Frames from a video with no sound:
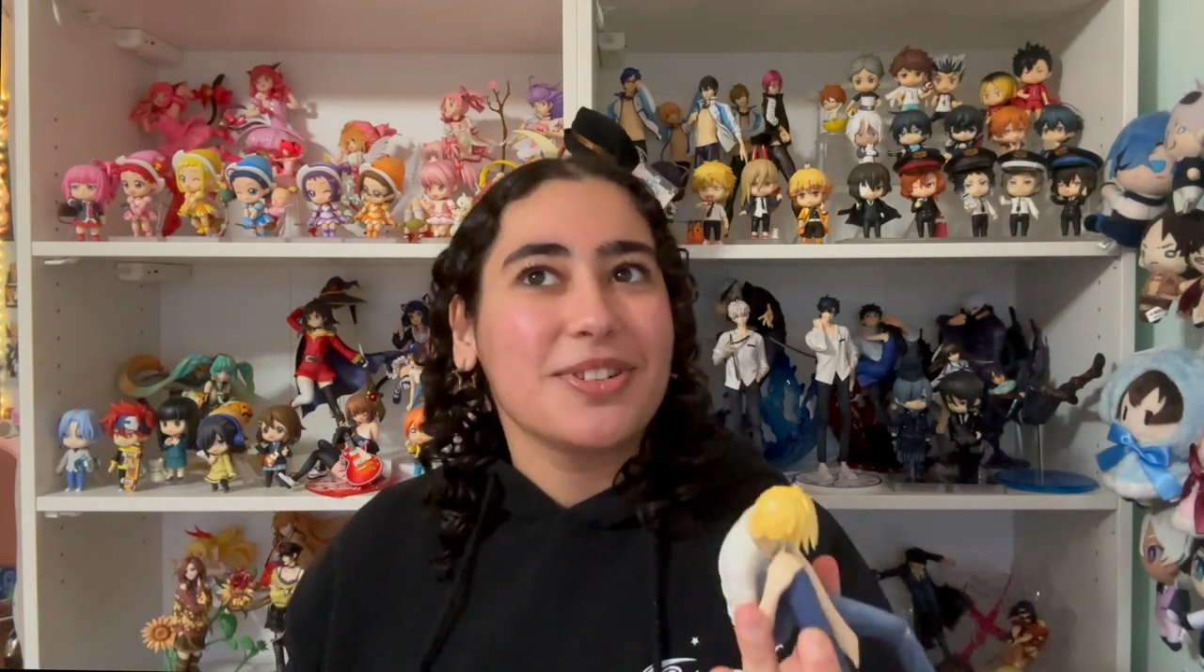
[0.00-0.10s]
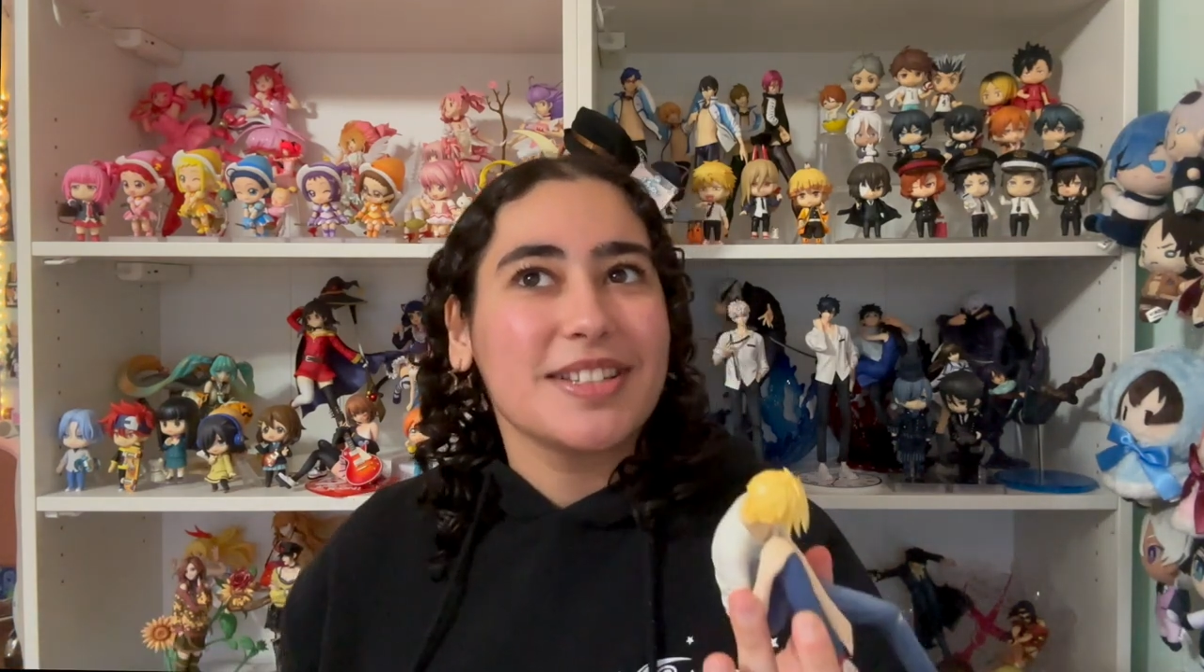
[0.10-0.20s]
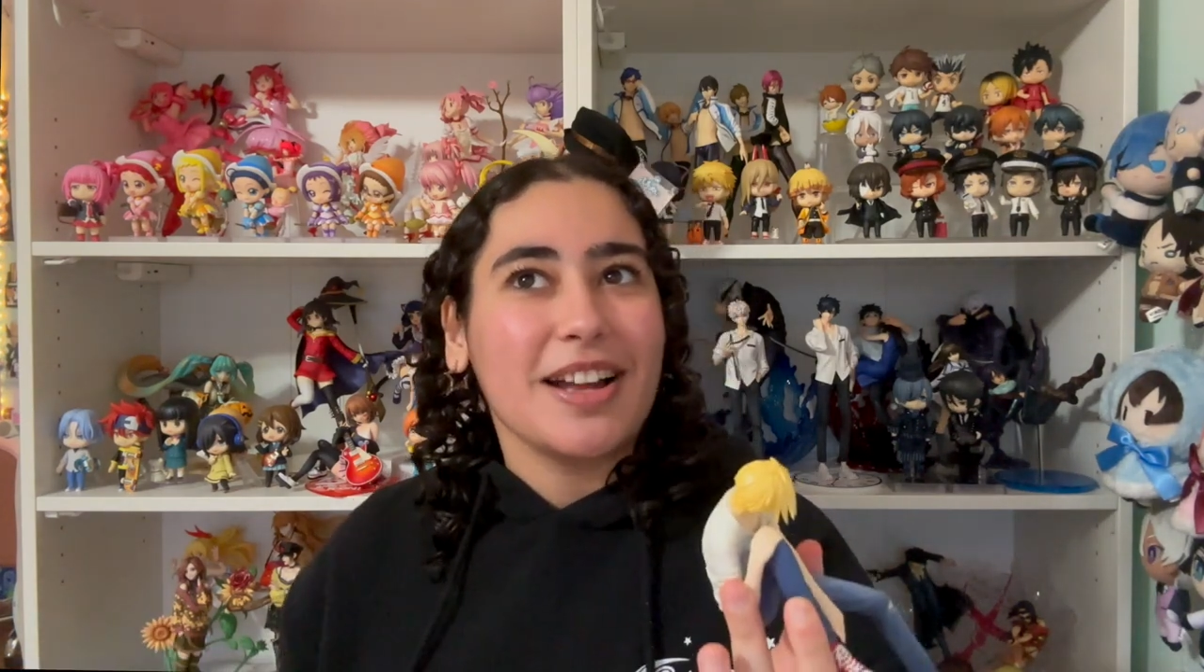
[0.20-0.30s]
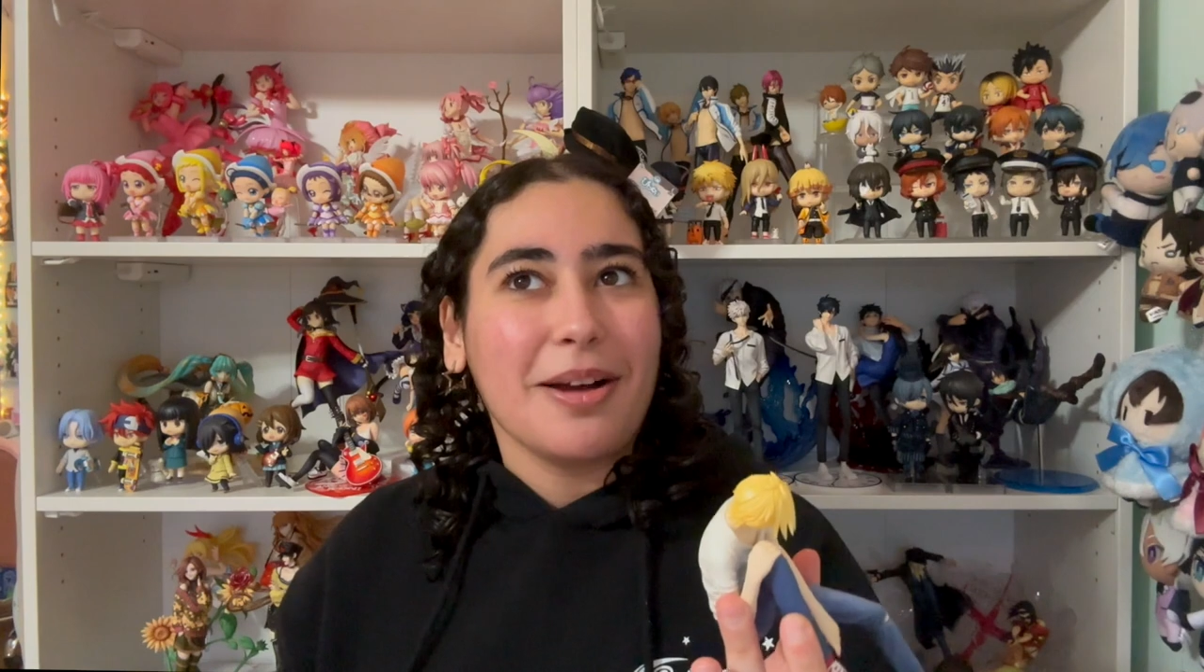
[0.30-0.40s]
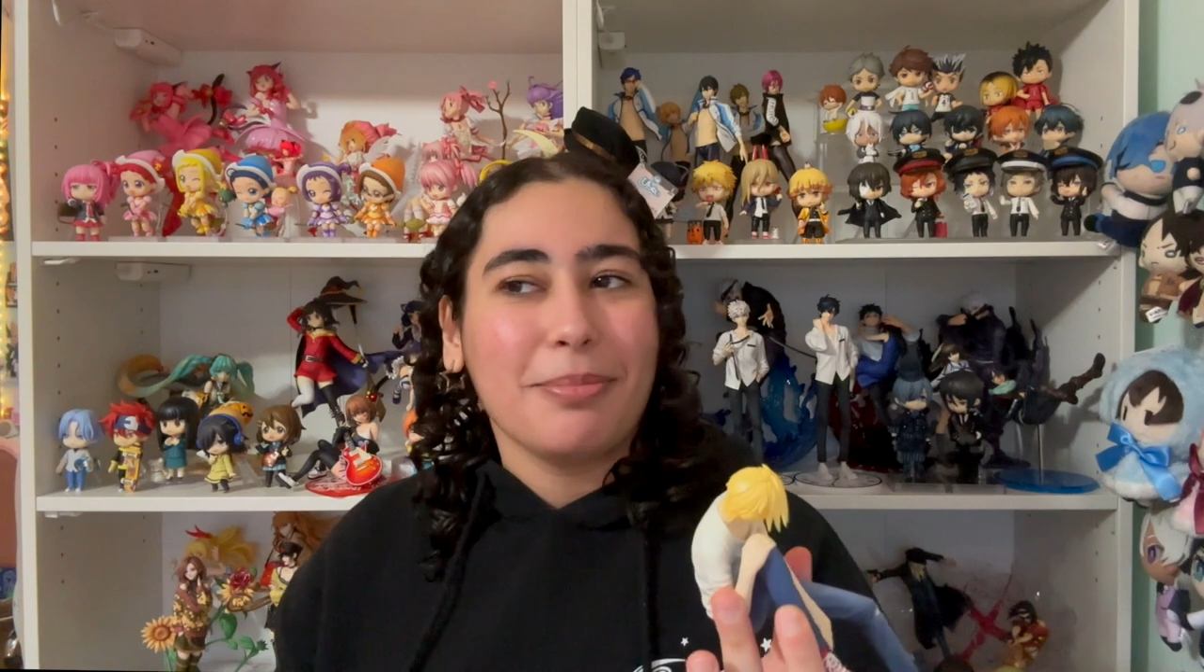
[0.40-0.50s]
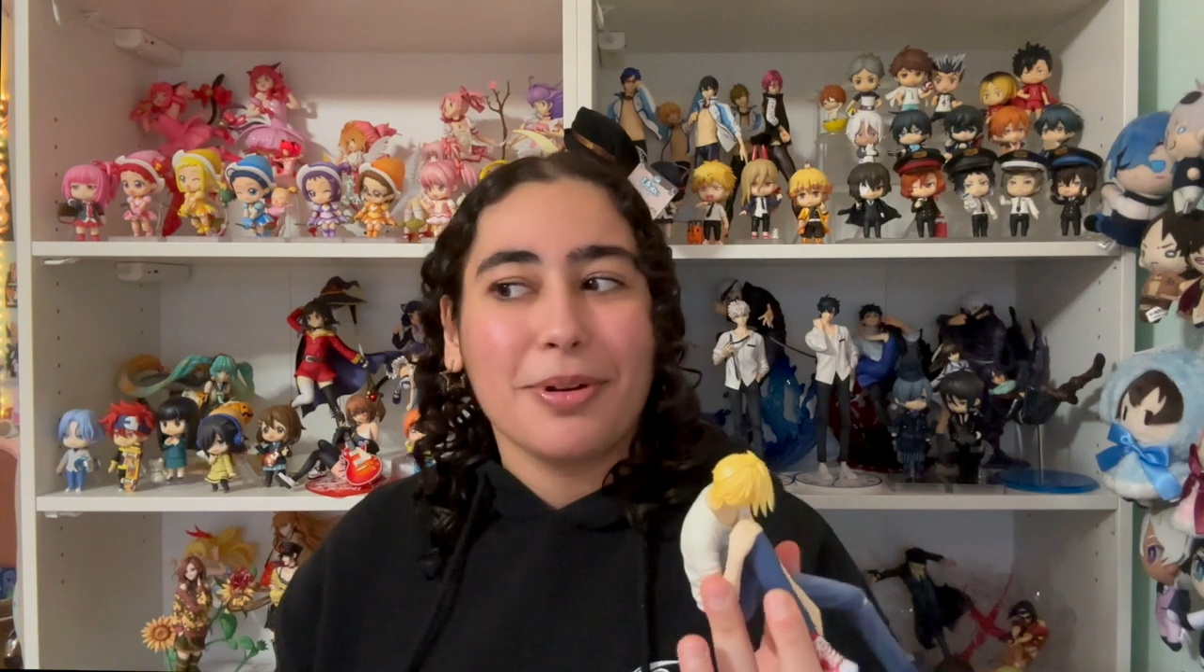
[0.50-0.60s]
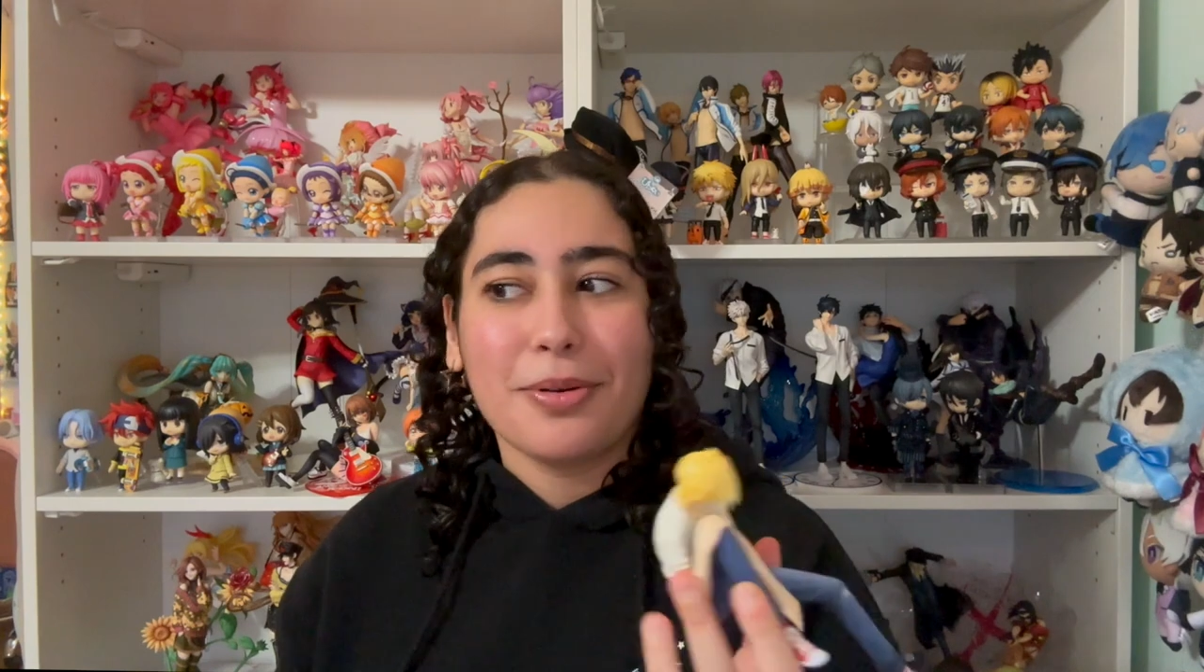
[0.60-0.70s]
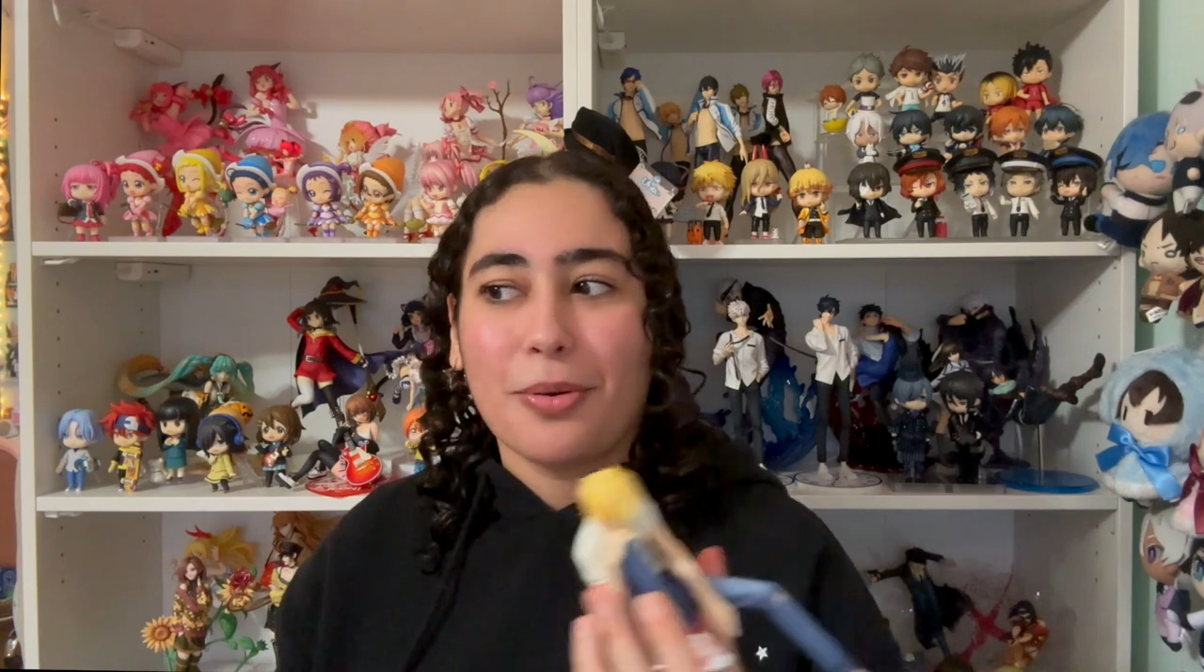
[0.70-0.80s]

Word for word: stopper